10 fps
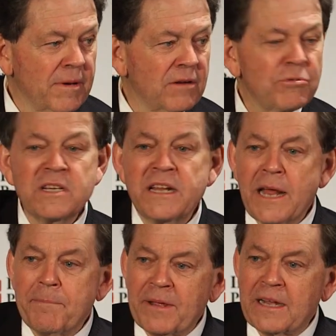but it was a
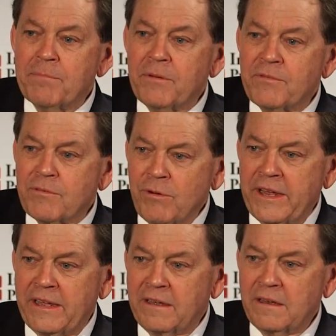net pickup of 3.